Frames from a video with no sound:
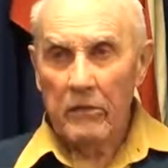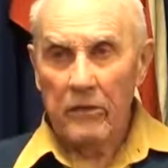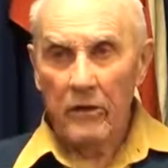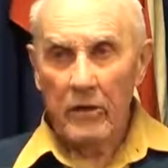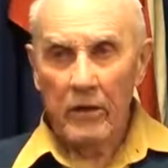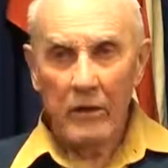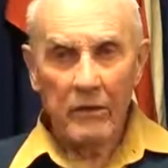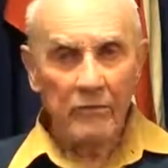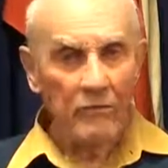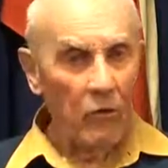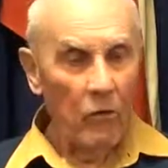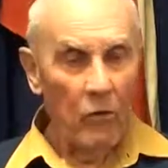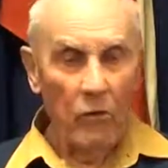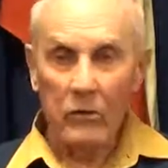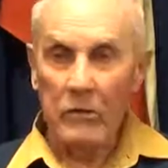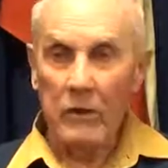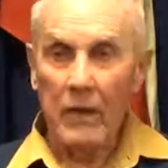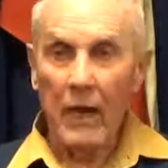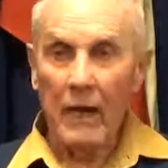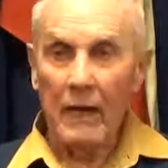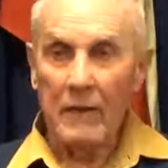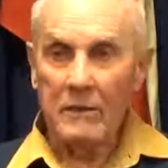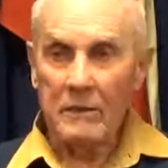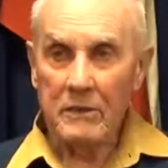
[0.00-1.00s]
theory of all
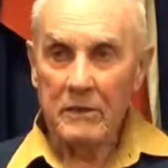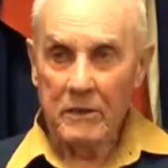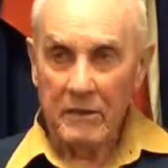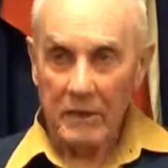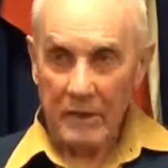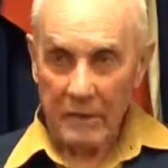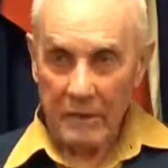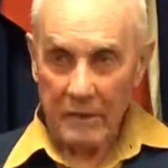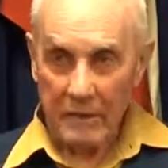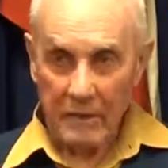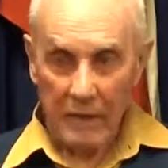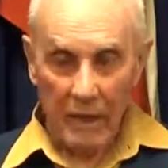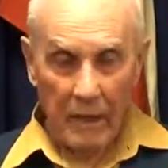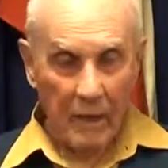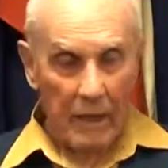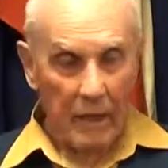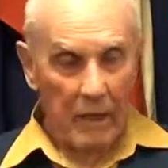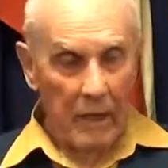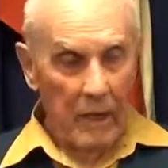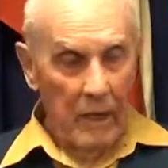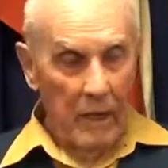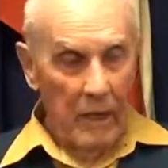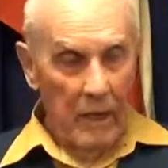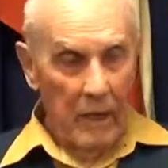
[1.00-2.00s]
kinds of things.
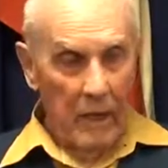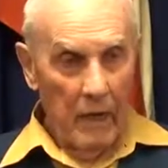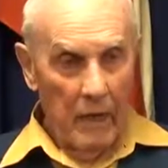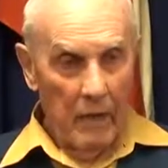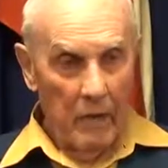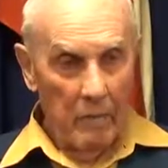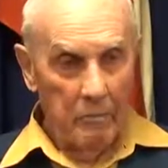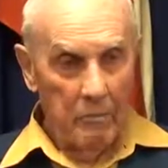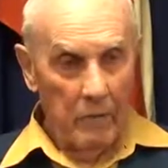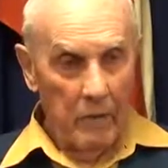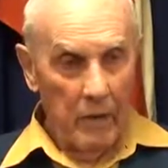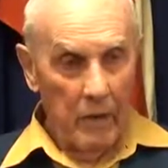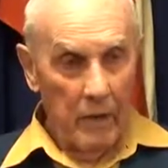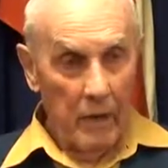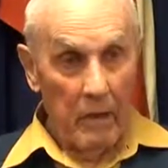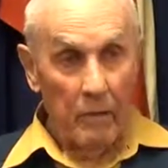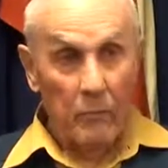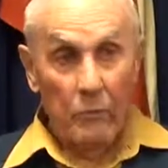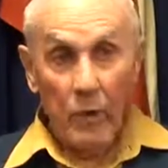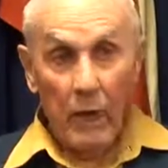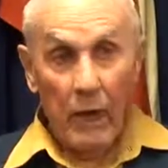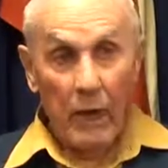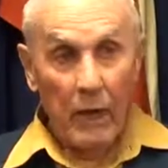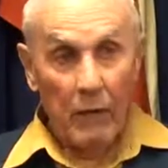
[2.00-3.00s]

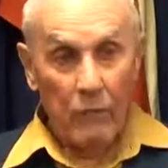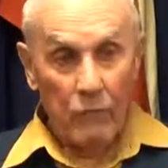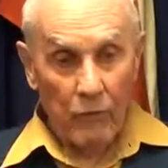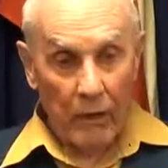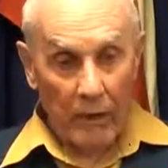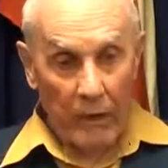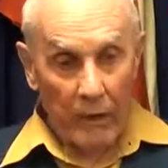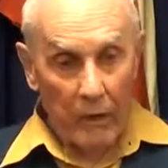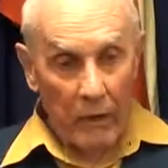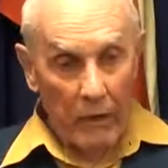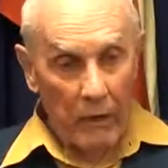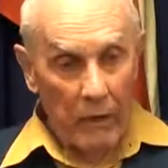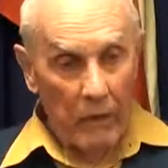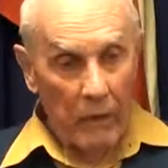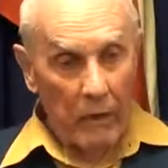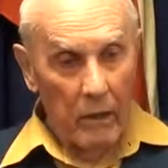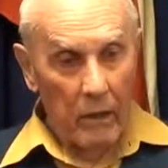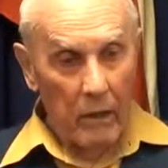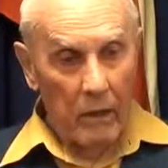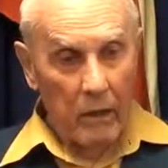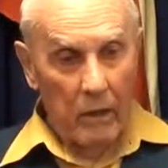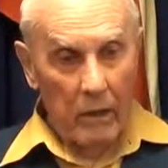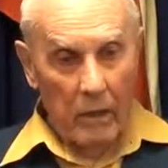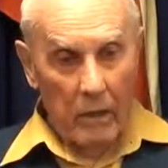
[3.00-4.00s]
And we had regular
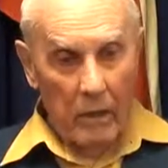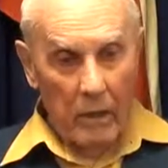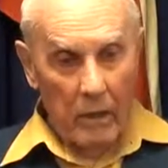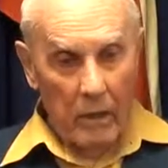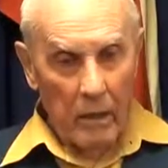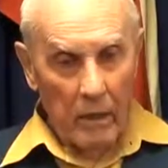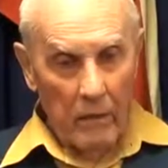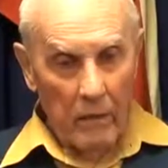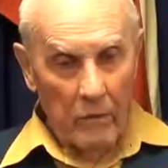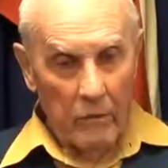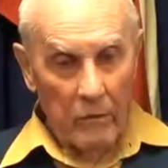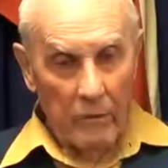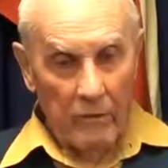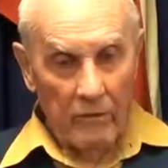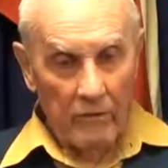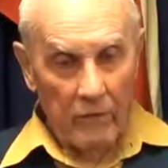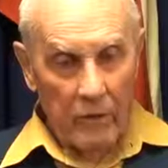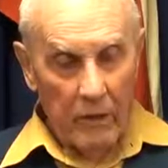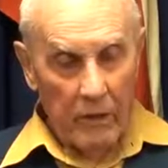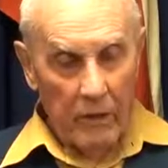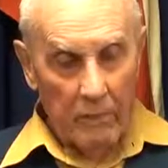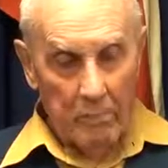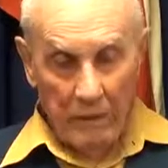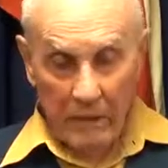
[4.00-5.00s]

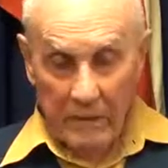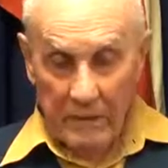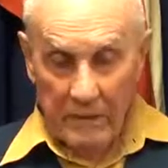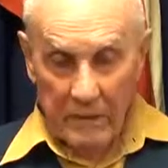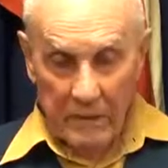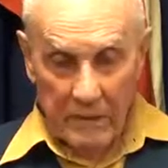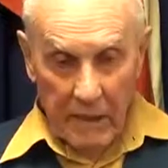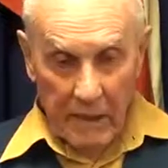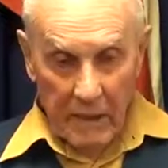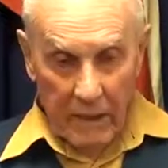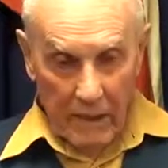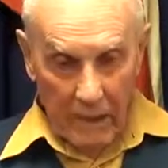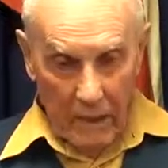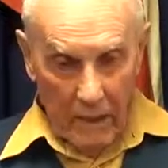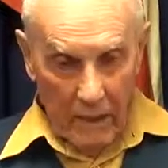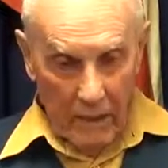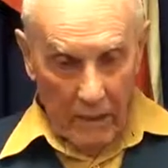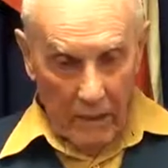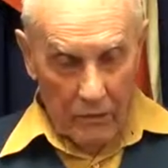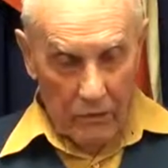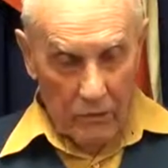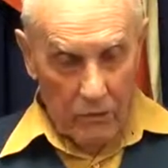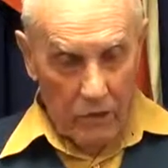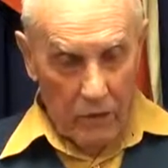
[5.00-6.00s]
Penn State
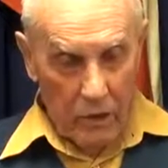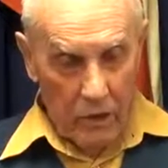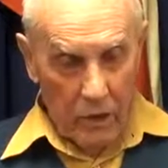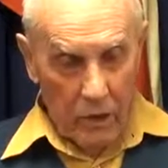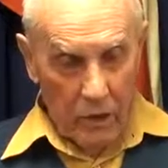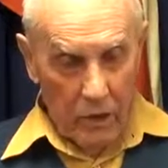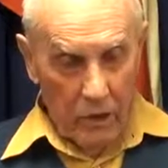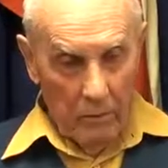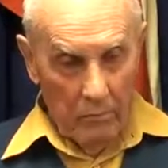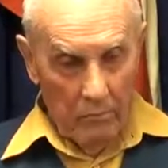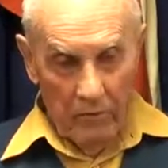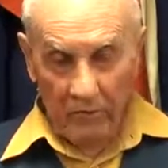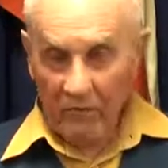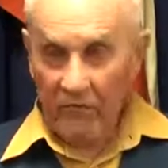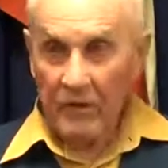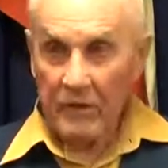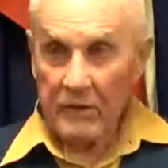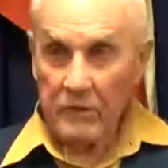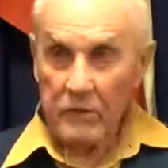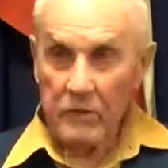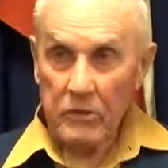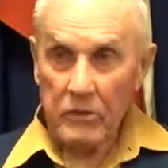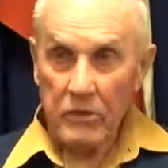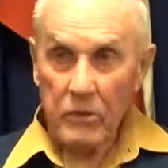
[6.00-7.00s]
College
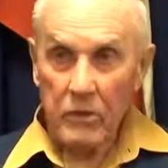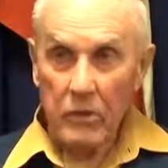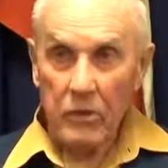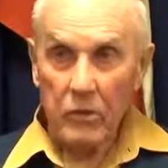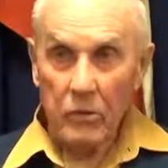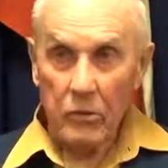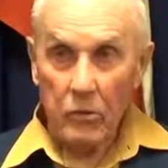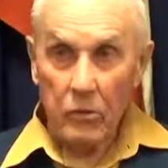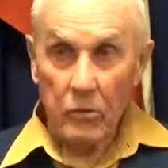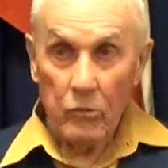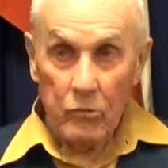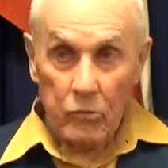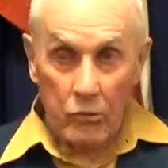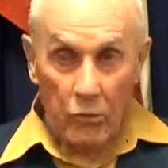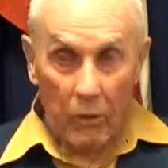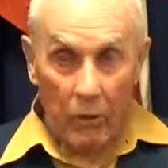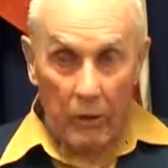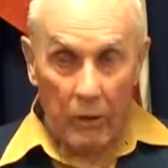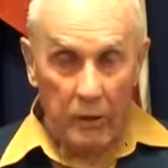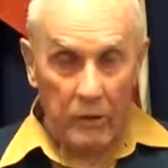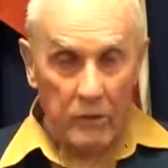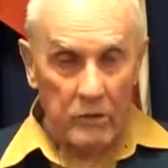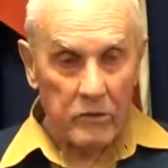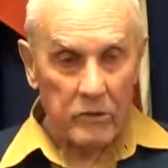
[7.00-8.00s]
professors who
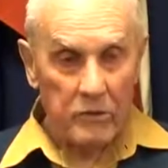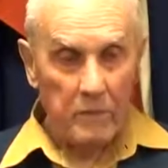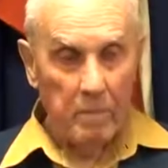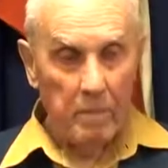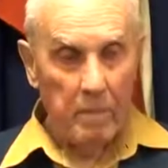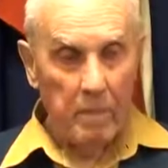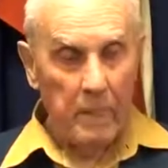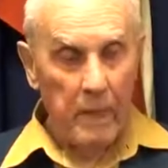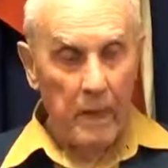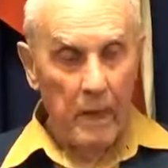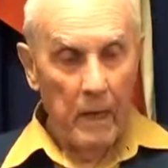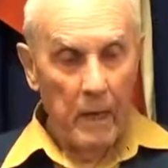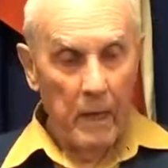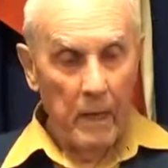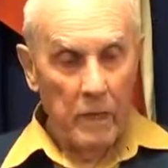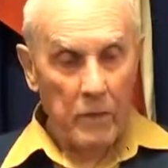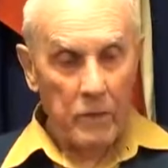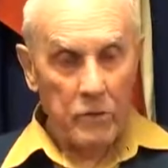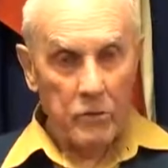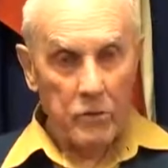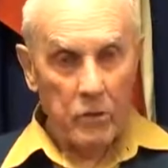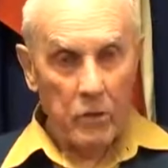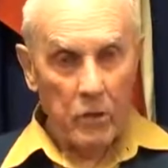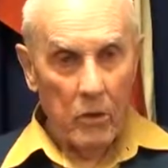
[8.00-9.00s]
taught us.
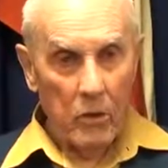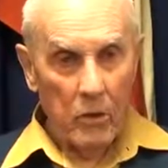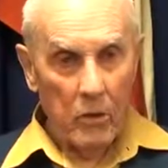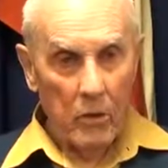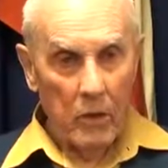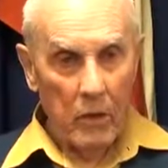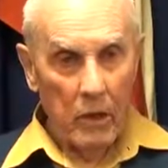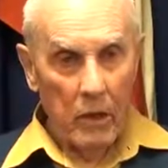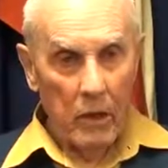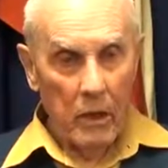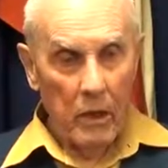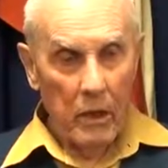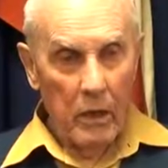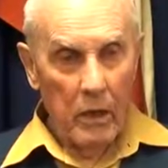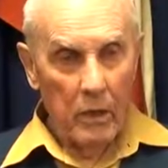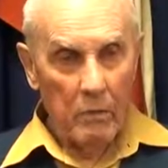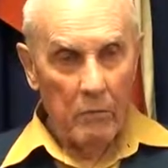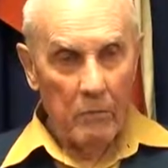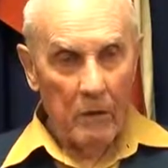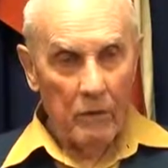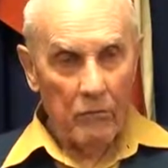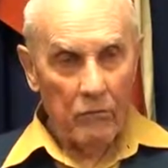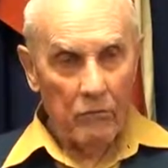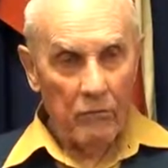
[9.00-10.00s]
So
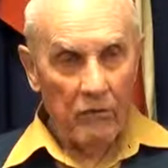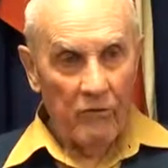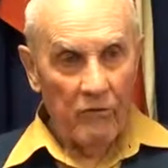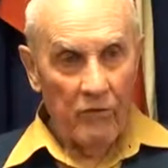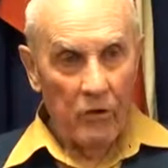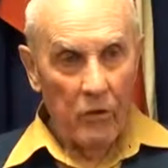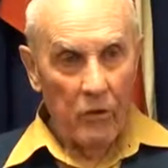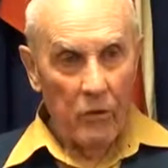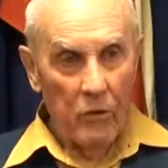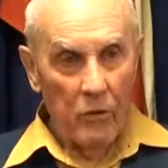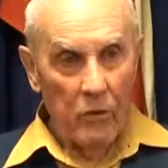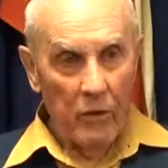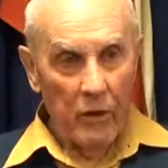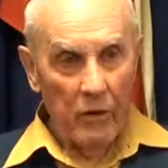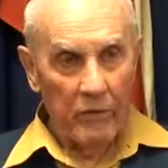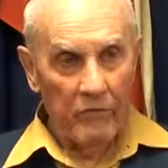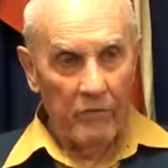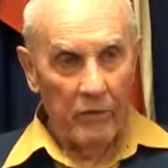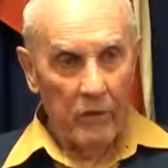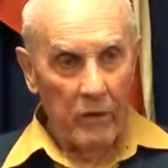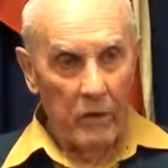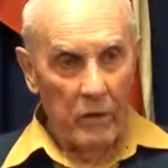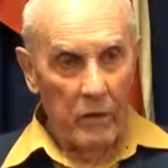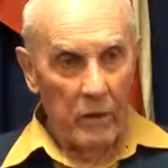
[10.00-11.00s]
it meant a review
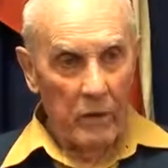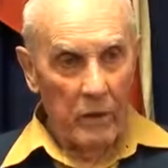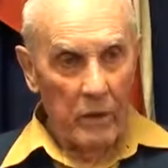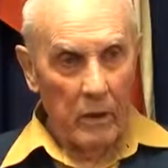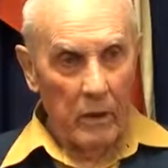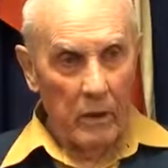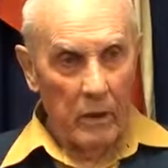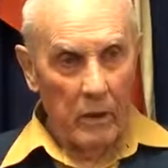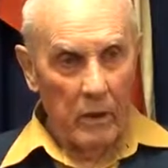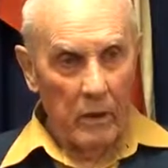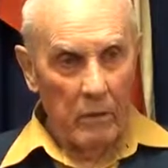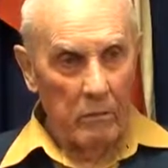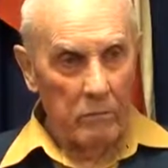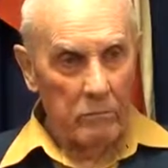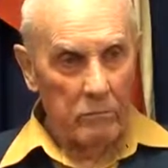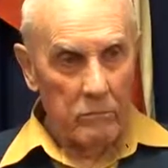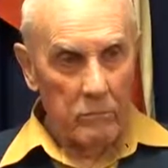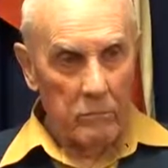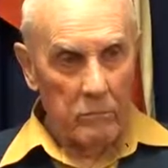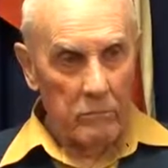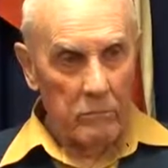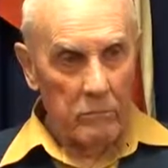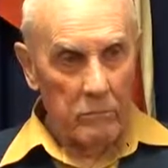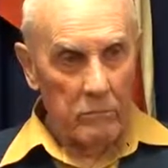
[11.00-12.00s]
of
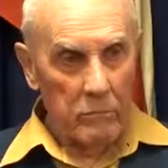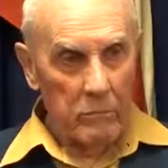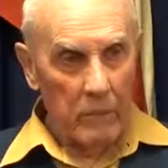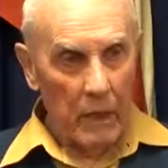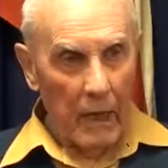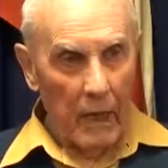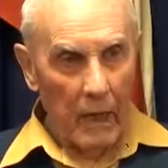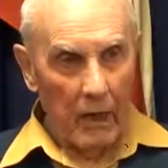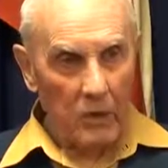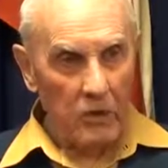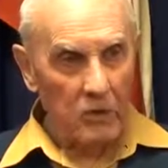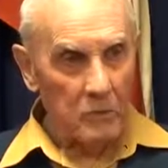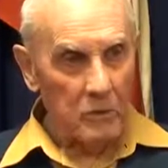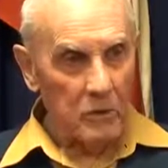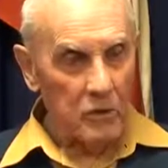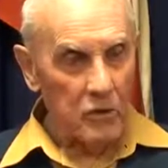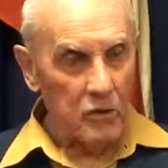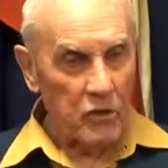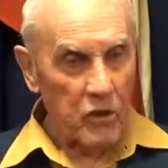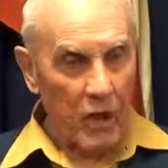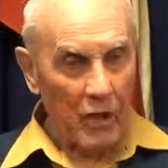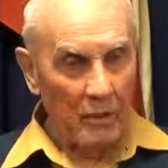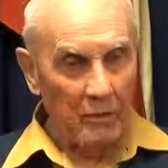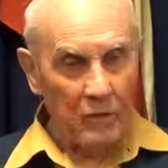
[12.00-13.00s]
algebra,
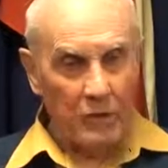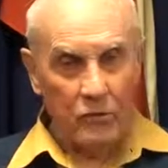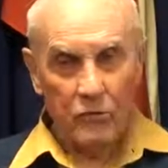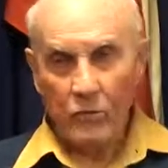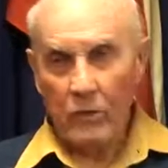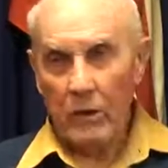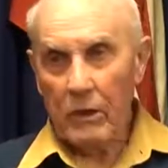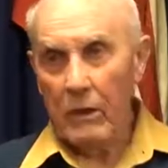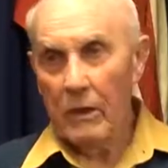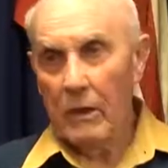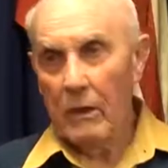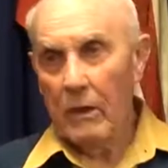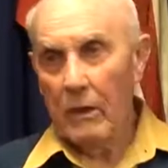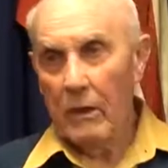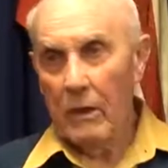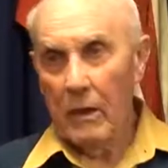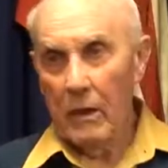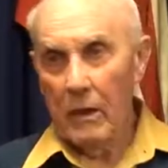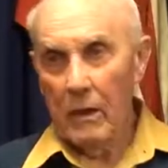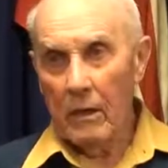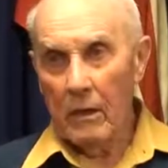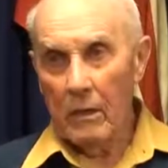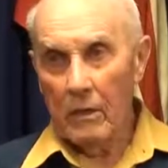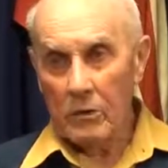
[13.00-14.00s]
geometry,
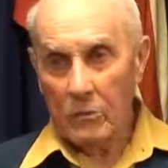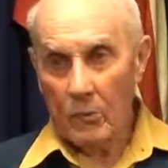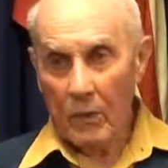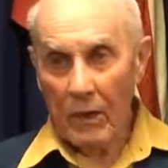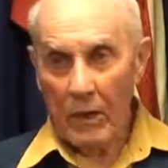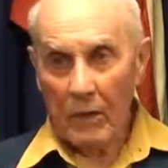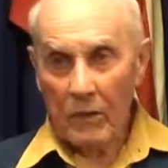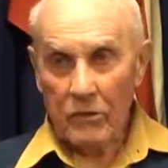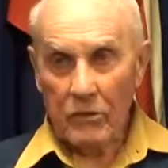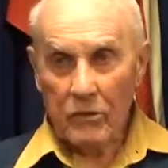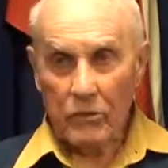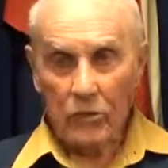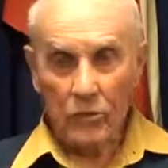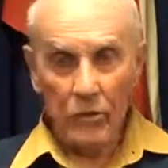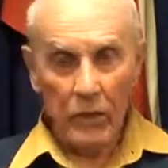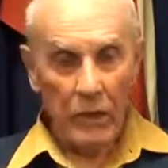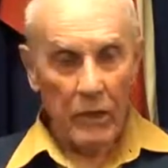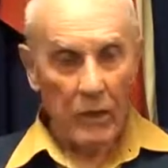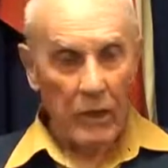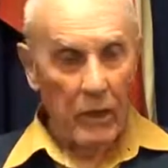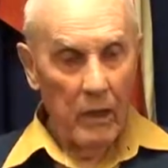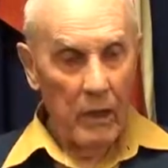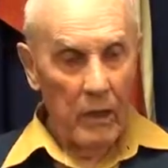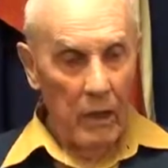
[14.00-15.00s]
as well as
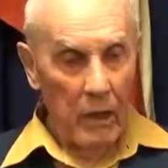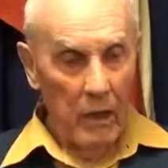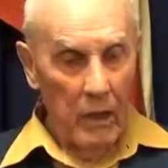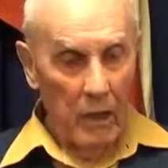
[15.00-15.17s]
trig,